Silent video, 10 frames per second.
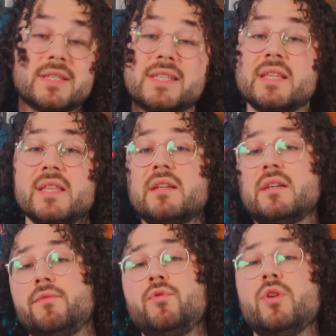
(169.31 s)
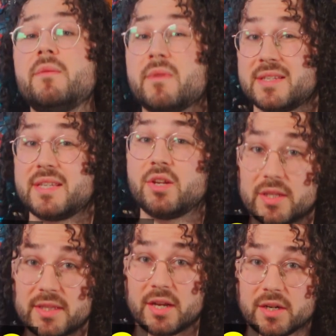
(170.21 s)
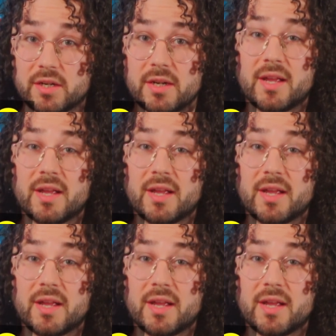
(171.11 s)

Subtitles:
sending a few emails here and there,